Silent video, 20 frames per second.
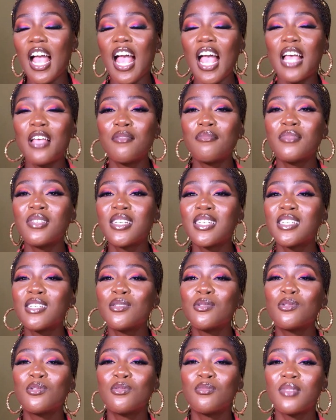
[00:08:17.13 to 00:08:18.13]
I
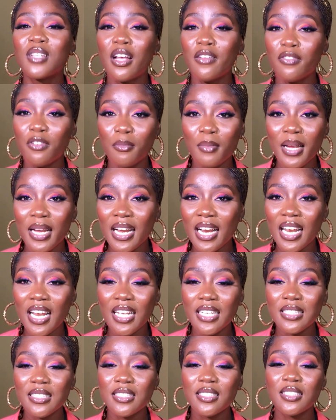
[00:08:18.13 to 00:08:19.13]
immediately zoomed out from my
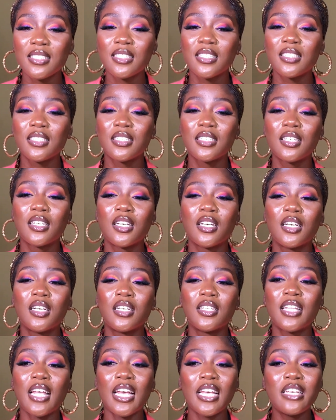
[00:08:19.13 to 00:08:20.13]
class
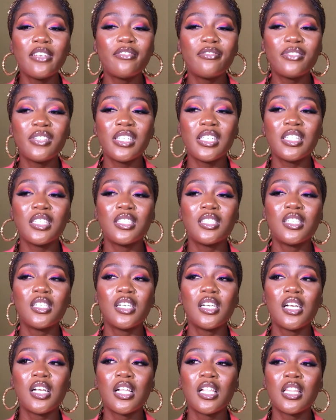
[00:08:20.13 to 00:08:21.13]
that evening.
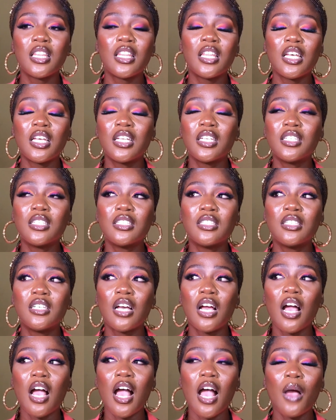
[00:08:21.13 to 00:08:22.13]
Then
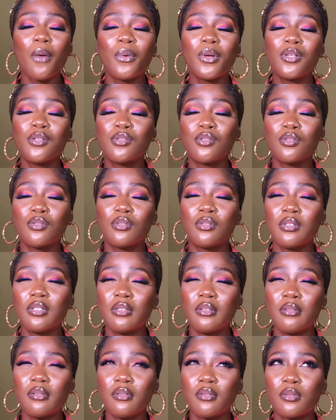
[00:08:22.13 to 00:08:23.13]
I went to
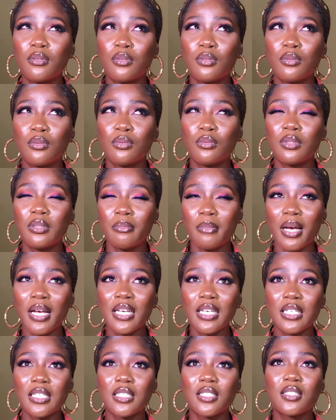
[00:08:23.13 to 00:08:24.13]
the
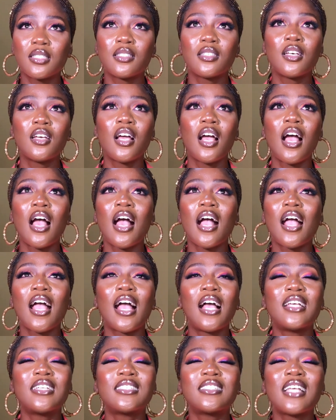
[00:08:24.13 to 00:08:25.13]
market.
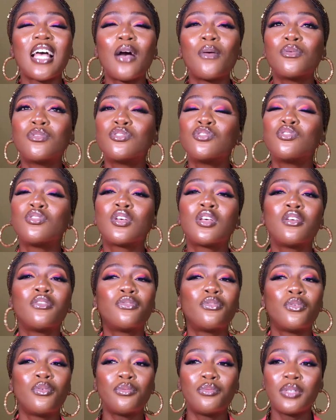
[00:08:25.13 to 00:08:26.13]
Guys, I was looking
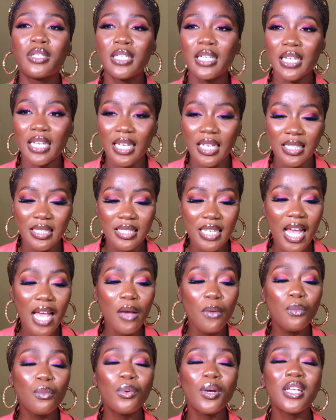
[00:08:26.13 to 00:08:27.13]
for ring light. I
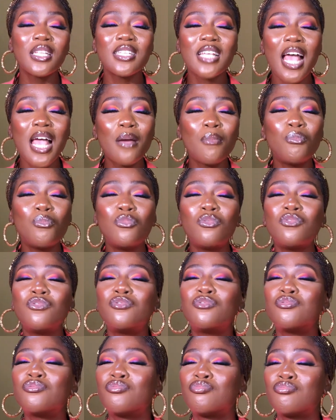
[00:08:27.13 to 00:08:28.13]

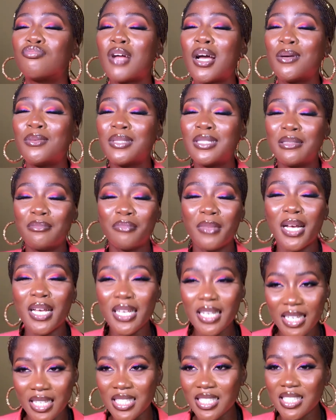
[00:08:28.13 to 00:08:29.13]
moved around the
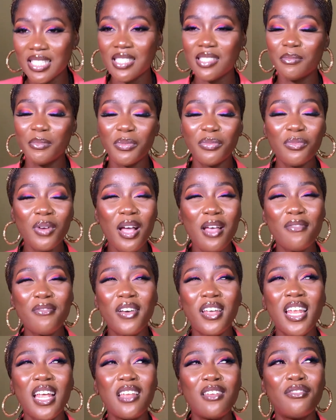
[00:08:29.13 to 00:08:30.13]
market before I
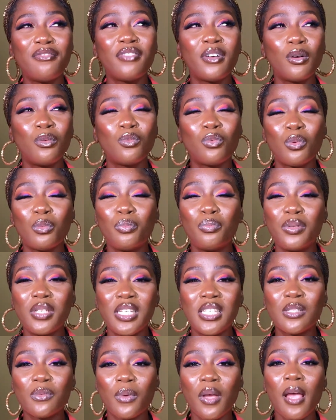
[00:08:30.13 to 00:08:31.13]
finally found one
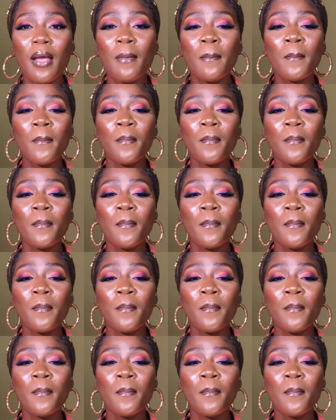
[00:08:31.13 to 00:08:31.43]
place where